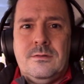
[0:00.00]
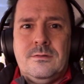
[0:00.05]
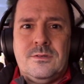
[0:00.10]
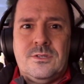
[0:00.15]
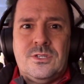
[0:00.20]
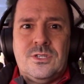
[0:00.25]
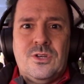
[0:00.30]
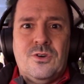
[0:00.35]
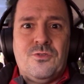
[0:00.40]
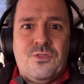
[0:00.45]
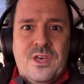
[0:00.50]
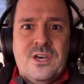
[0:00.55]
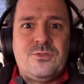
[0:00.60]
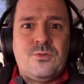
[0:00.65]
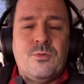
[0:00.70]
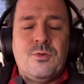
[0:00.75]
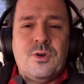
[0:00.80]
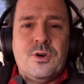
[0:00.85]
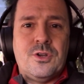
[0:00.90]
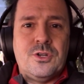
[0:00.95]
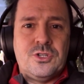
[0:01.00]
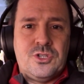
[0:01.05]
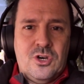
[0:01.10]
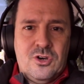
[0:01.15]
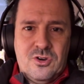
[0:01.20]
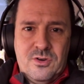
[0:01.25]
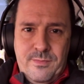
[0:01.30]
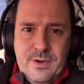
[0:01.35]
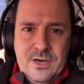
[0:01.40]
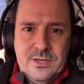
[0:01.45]
So that's what we're going to
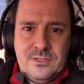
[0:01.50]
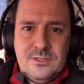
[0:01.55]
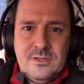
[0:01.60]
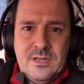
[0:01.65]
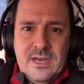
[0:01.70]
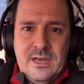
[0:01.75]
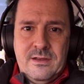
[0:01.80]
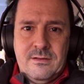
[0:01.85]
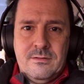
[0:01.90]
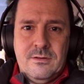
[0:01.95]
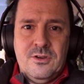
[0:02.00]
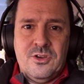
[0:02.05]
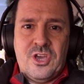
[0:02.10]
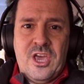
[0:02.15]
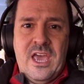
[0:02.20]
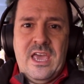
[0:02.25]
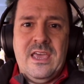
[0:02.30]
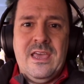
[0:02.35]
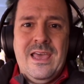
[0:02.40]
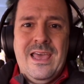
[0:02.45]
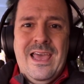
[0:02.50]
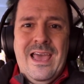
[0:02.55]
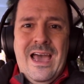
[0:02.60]
talk about today, okay?